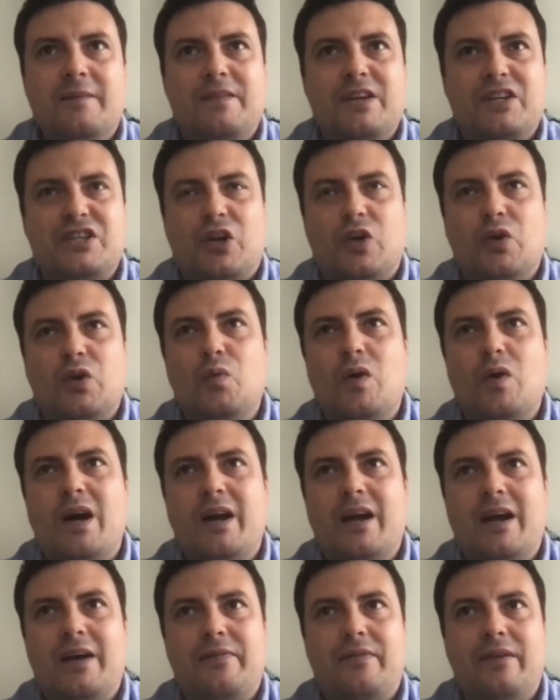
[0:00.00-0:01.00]
The second
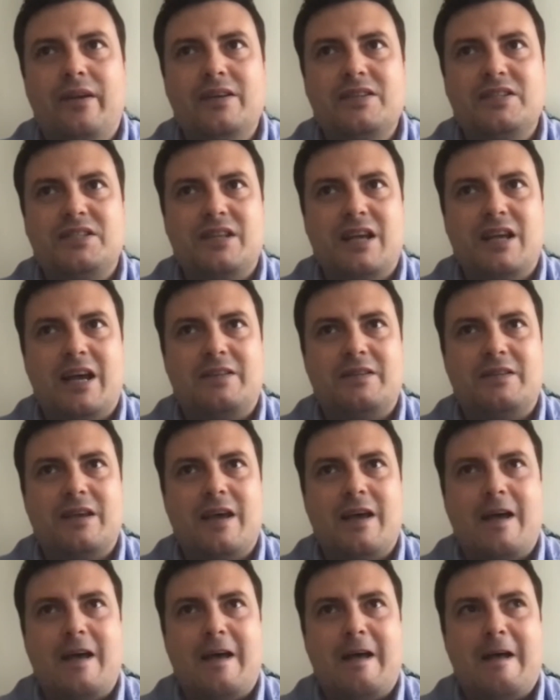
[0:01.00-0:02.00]
one, I think, is that
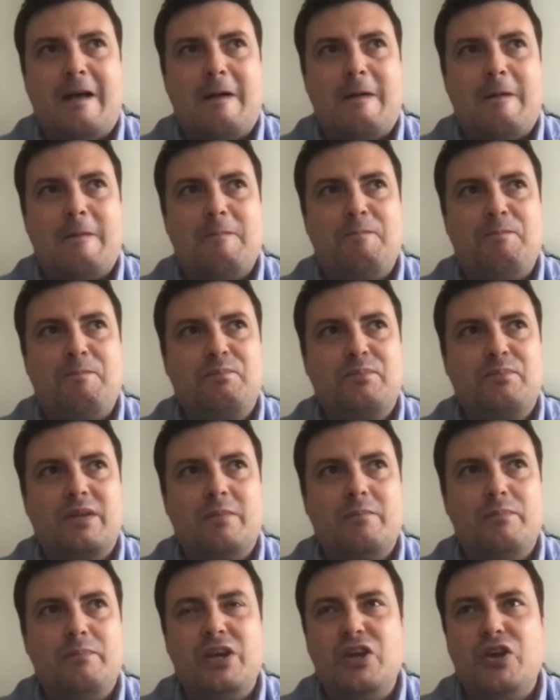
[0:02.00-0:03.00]

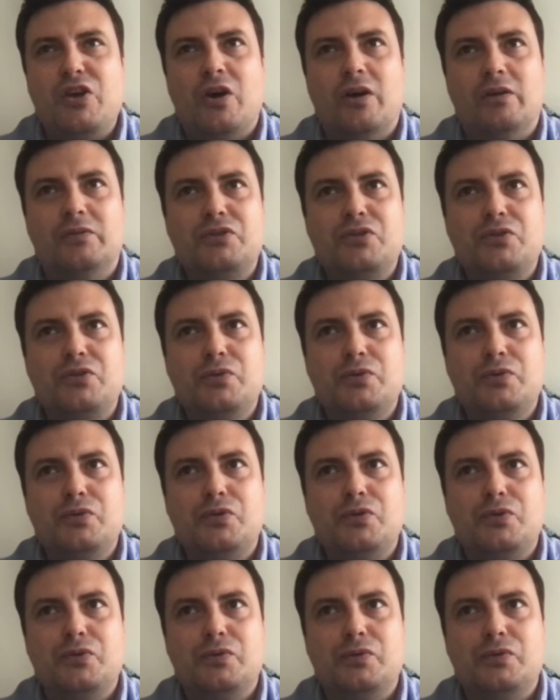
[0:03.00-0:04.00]
beyond
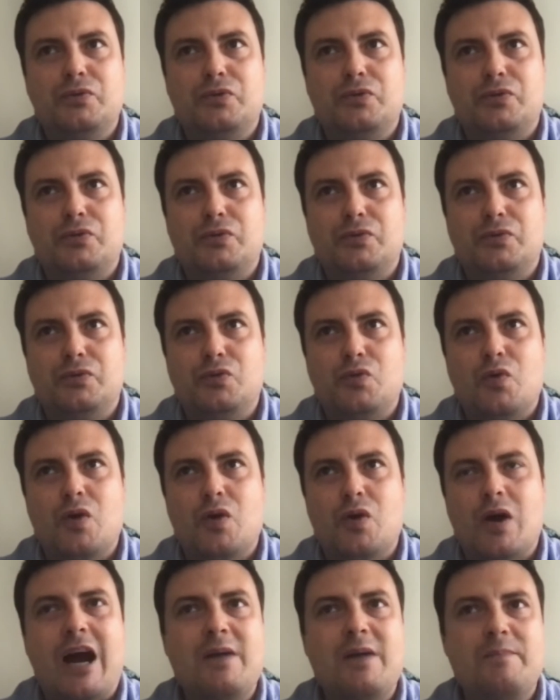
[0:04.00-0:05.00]
to
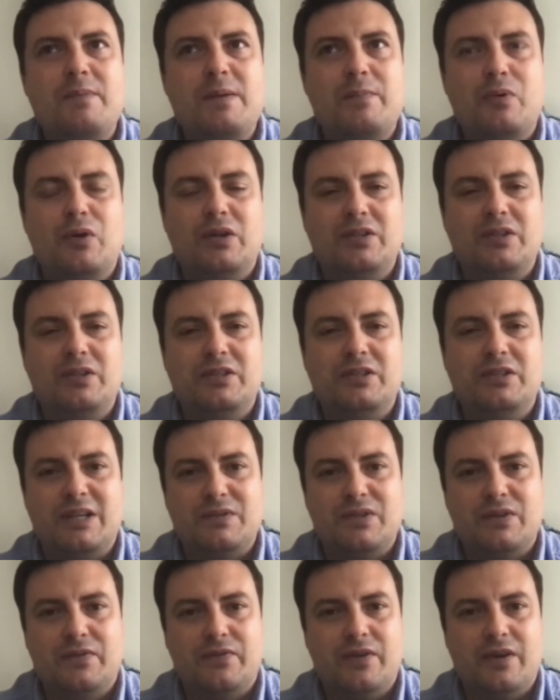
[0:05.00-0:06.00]
hire people in
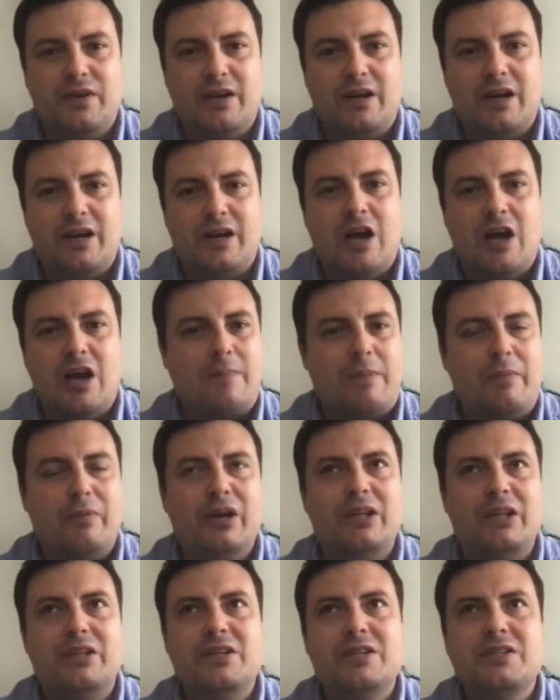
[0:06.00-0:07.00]
terms of cloud
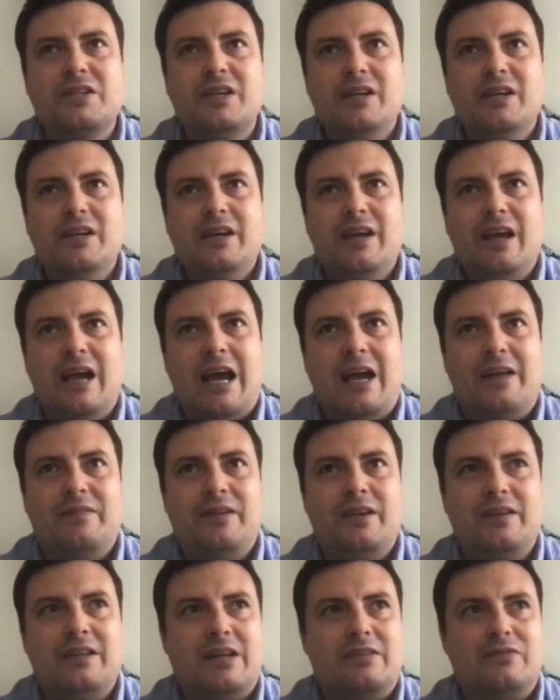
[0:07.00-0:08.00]
capabilities, I
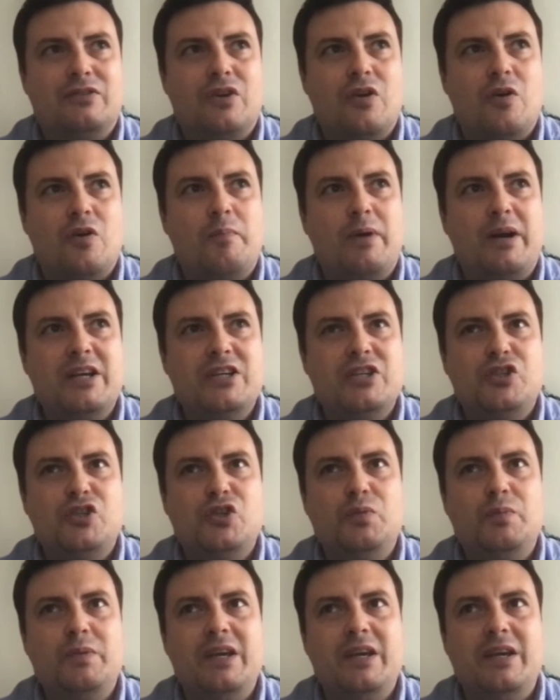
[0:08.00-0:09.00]
think that companies
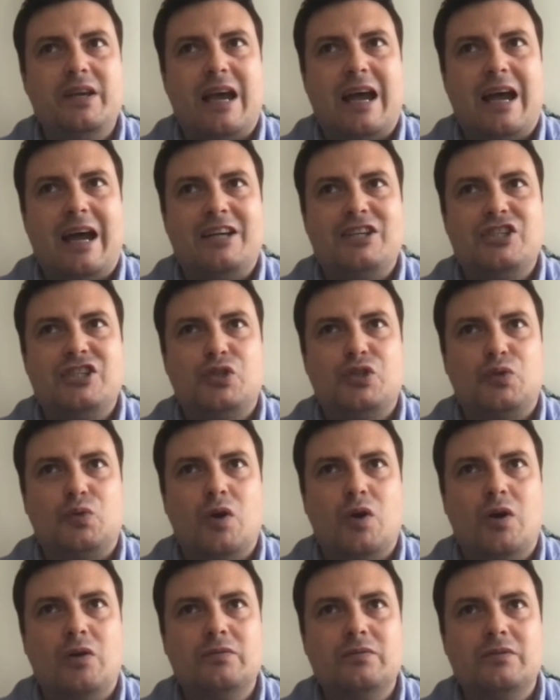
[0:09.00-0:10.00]
should be a
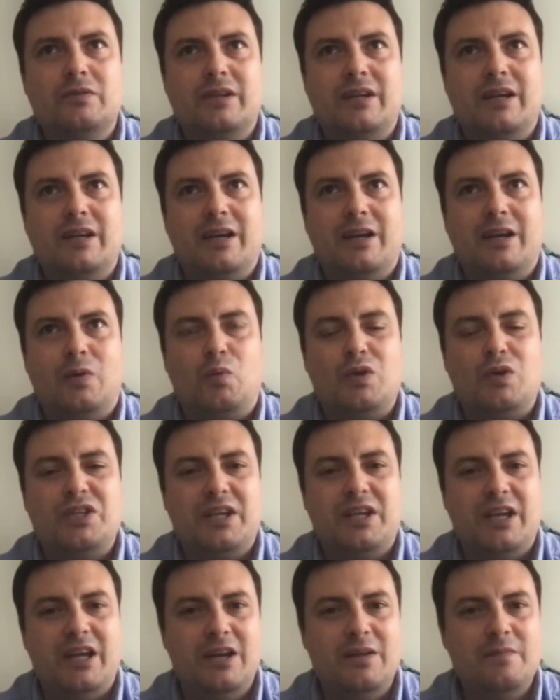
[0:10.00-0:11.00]
strong
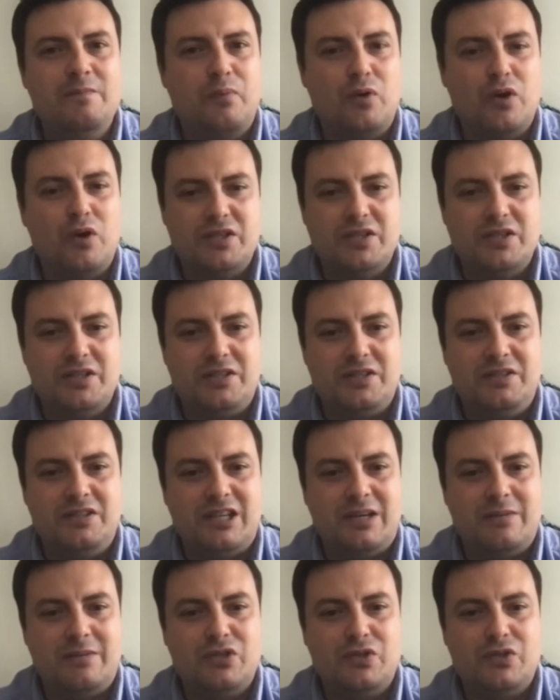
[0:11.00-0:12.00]
reskilling process in
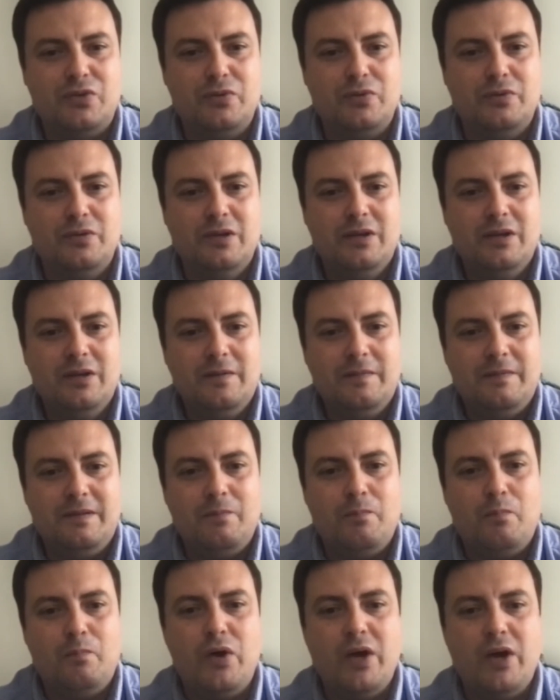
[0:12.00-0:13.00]
terms to
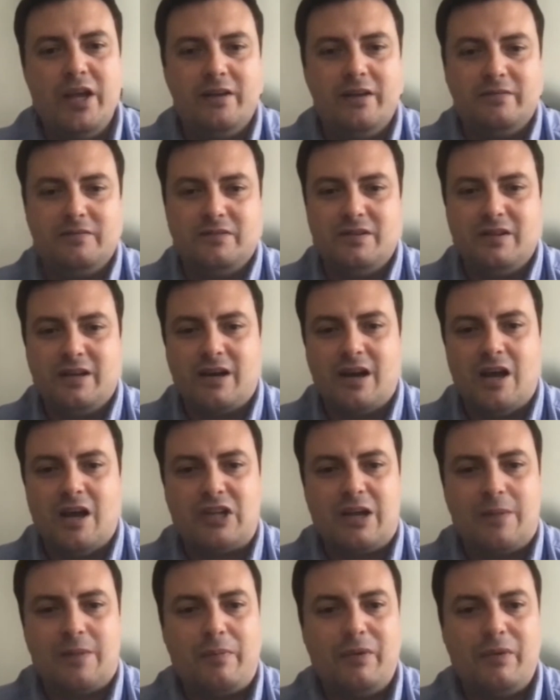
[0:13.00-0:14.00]
bring the
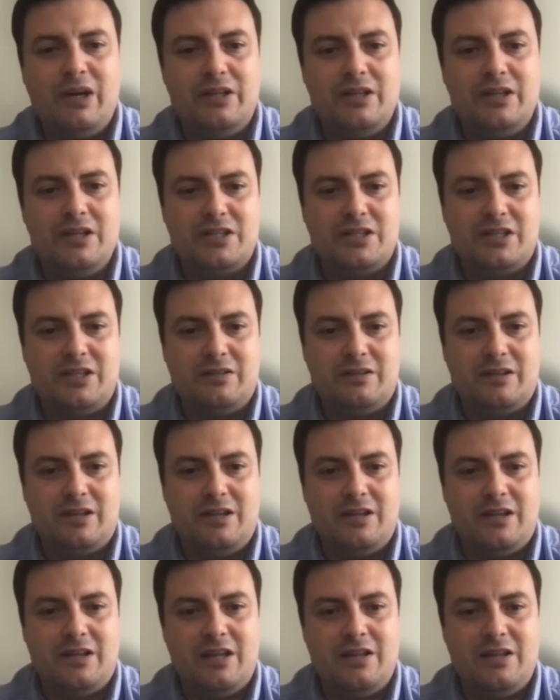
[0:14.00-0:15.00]
cloud capabilities
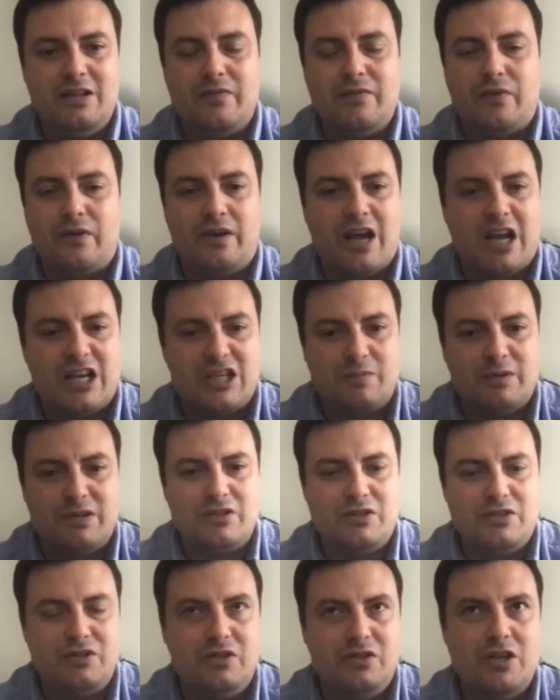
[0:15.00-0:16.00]
in different
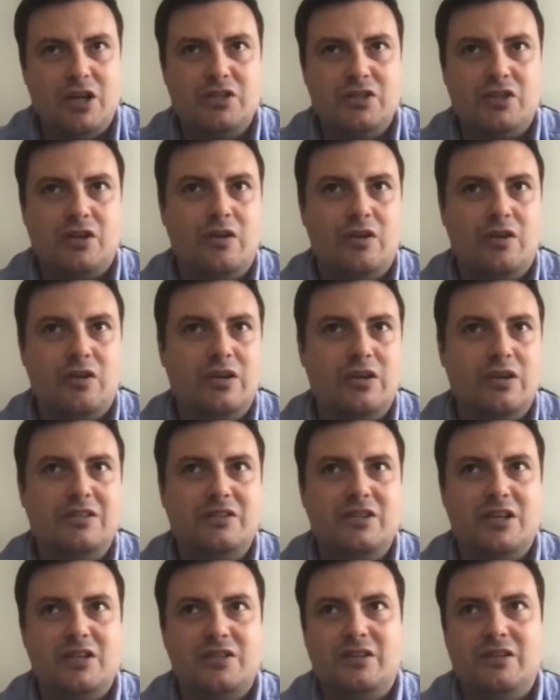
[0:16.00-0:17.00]
aspects, not only in
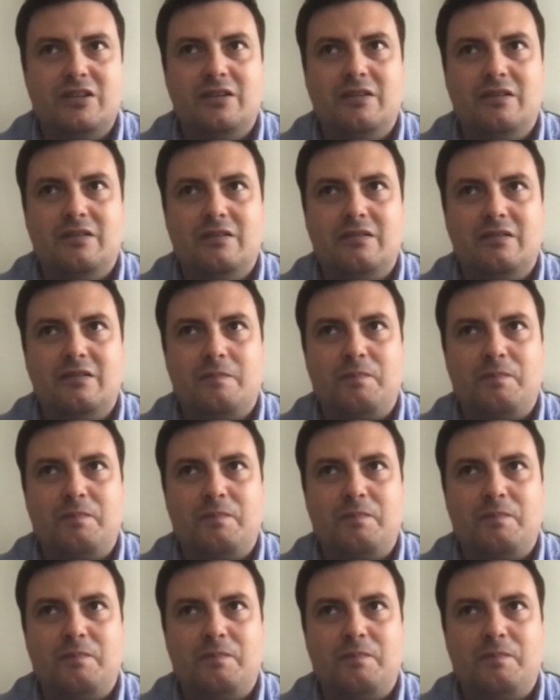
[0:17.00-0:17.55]
just in